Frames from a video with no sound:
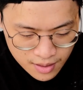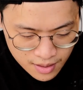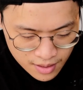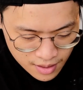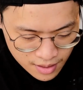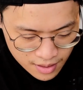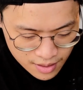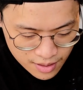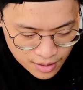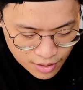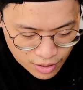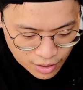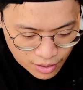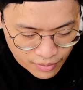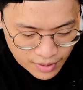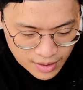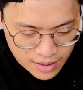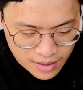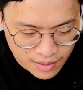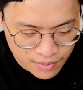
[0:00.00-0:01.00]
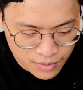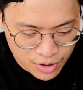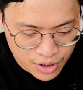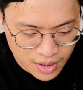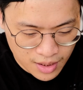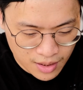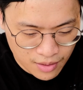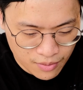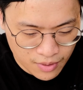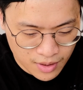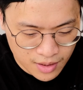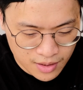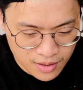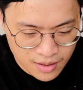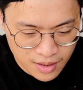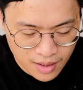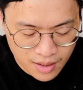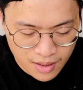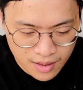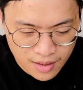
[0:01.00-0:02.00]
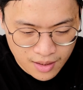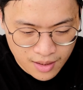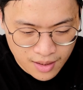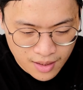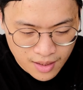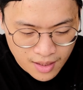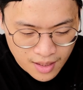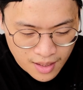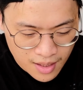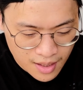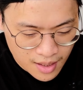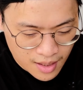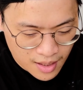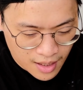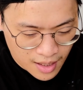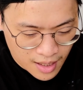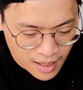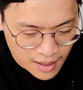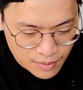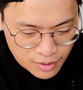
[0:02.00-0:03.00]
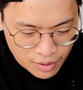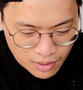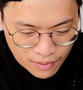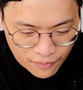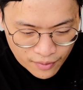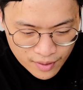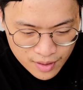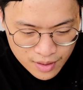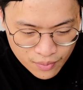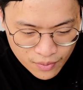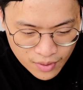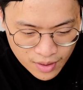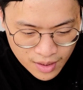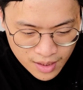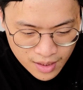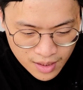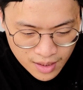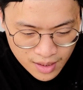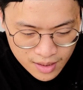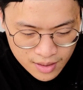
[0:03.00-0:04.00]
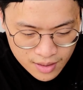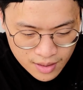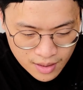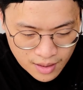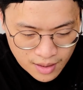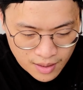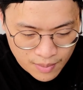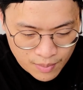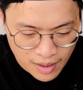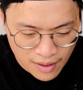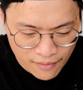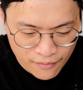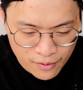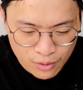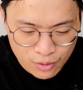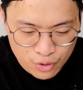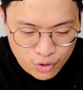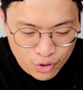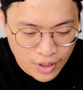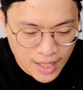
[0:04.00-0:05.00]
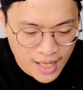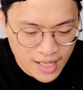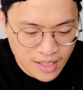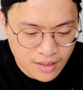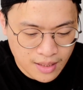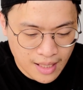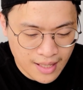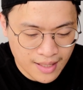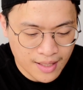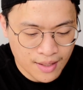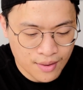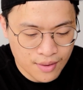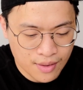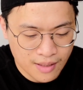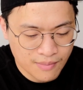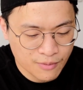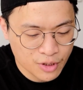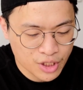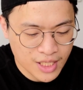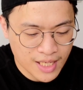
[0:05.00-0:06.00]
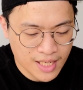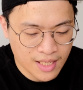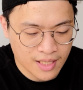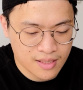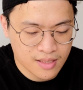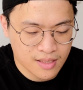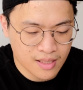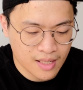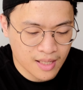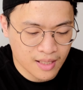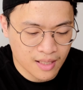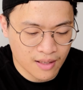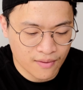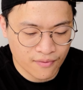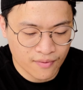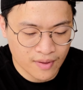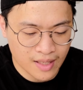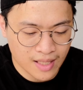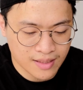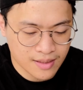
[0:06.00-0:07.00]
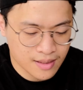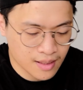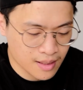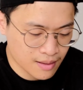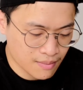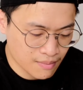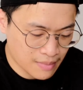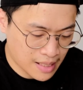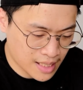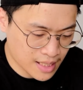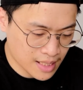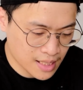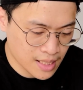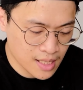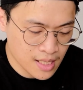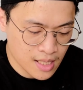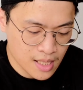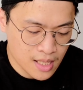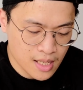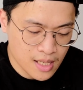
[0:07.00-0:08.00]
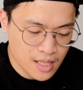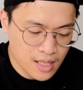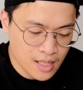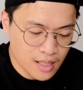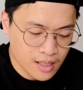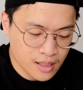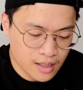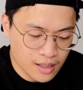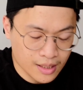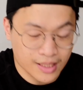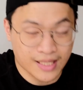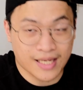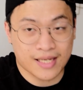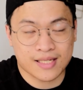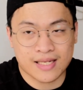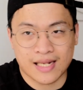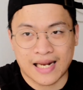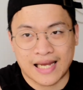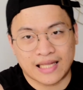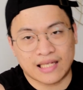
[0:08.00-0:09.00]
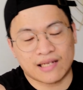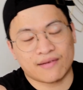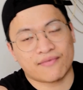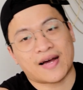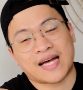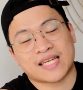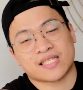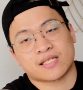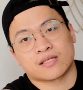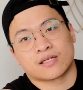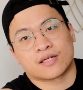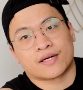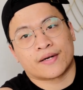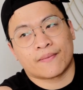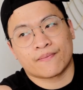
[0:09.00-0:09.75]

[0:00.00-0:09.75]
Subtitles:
because there are always some shitty ones. So the first one is, have you tried taking thermogenics, and if yes, did it make cutting slightly faster?